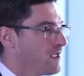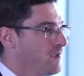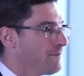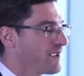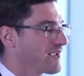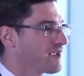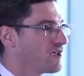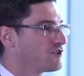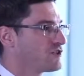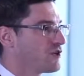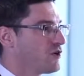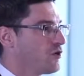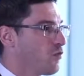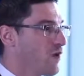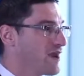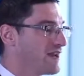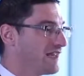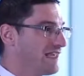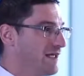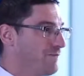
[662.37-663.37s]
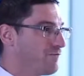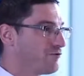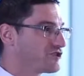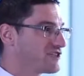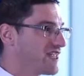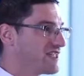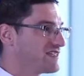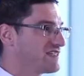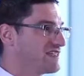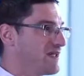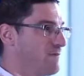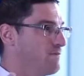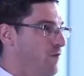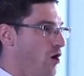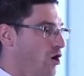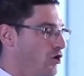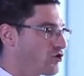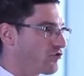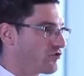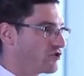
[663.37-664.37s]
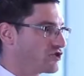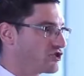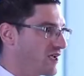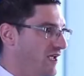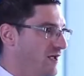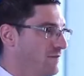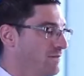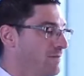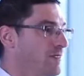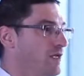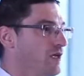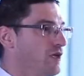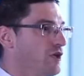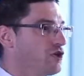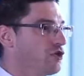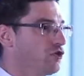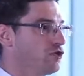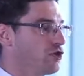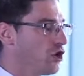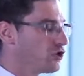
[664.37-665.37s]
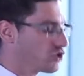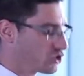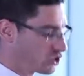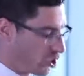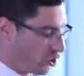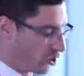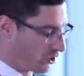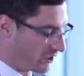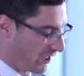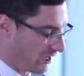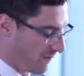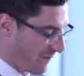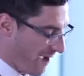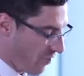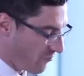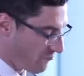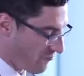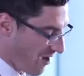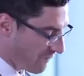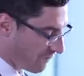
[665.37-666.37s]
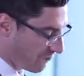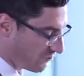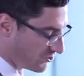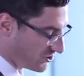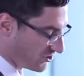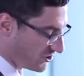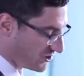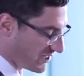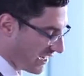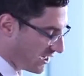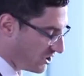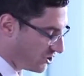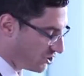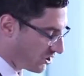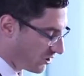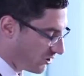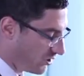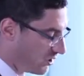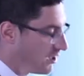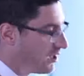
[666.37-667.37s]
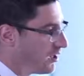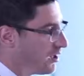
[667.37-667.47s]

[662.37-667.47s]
Because when a liberal says democracy, you're not talking about representation.